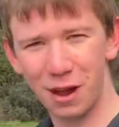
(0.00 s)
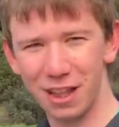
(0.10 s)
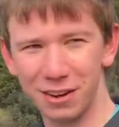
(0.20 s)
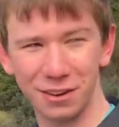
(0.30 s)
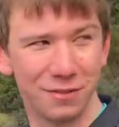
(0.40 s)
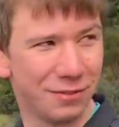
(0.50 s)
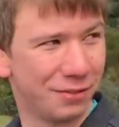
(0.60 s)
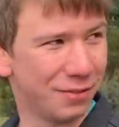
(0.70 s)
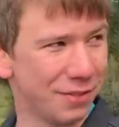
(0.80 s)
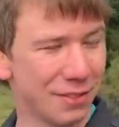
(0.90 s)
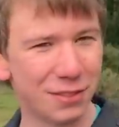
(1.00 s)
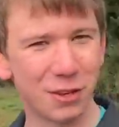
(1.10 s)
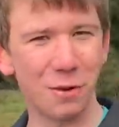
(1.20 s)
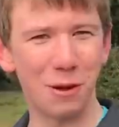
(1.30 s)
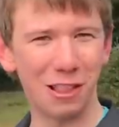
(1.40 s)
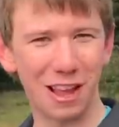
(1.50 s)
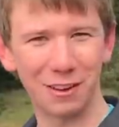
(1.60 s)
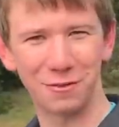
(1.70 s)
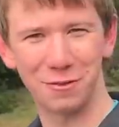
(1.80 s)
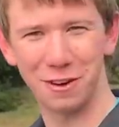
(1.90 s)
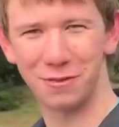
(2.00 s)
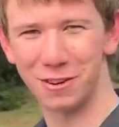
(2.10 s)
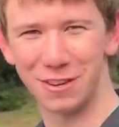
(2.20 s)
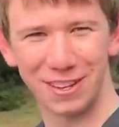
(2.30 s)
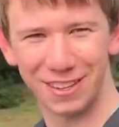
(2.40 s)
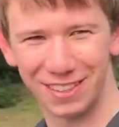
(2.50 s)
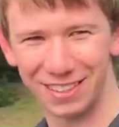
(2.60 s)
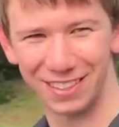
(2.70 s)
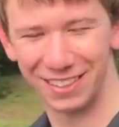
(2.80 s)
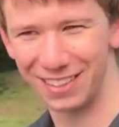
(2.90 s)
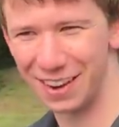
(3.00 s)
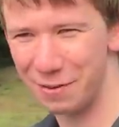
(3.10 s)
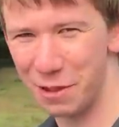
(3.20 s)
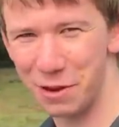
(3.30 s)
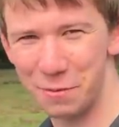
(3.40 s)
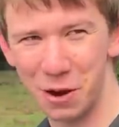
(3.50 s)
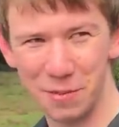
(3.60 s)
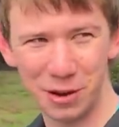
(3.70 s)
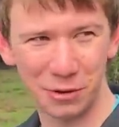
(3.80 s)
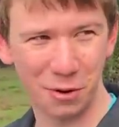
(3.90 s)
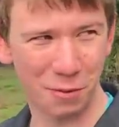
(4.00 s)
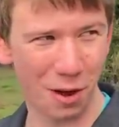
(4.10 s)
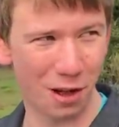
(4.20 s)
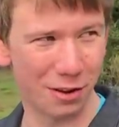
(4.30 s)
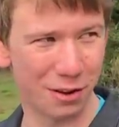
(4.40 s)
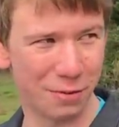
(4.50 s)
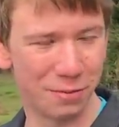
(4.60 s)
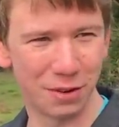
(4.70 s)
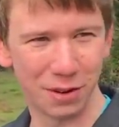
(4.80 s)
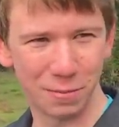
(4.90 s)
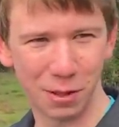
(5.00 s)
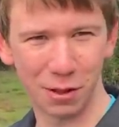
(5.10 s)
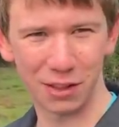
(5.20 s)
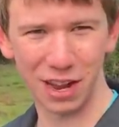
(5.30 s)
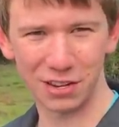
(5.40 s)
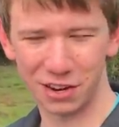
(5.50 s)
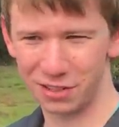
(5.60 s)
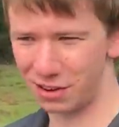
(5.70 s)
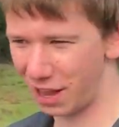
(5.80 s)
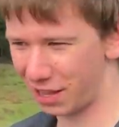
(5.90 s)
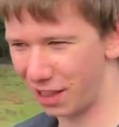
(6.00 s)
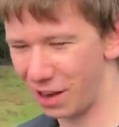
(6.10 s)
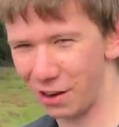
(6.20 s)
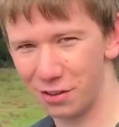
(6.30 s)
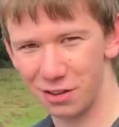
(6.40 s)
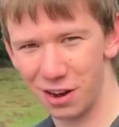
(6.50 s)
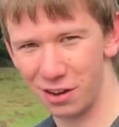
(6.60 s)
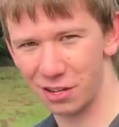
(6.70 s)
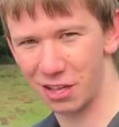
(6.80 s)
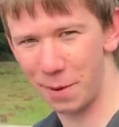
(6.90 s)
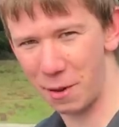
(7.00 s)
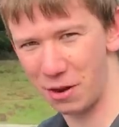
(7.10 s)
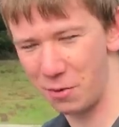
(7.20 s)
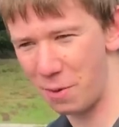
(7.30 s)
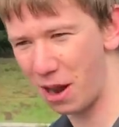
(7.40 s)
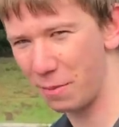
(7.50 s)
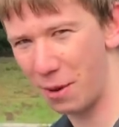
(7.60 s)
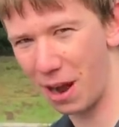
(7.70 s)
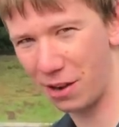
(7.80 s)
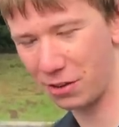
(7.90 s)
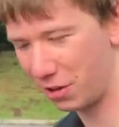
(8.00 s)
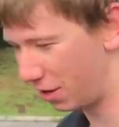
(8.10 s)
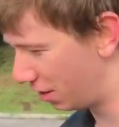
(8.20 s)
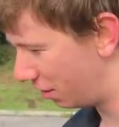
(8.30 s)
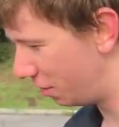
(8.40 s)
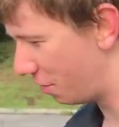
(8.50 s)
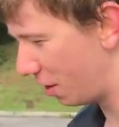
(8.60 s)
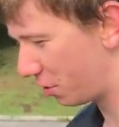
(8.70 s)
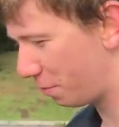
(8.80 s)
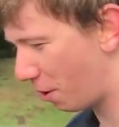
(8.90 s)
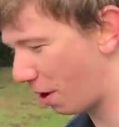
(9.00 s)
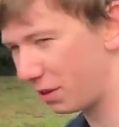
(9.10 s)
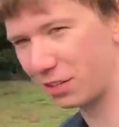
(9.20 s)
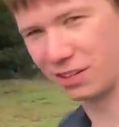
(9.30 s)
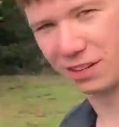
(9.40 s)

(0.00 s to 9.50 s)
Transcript: why they're so well liked for drifters. You know, whether you put them into a wall or you blow the engine. They're like Legos, you know, you slap on new body panels, new engine parts.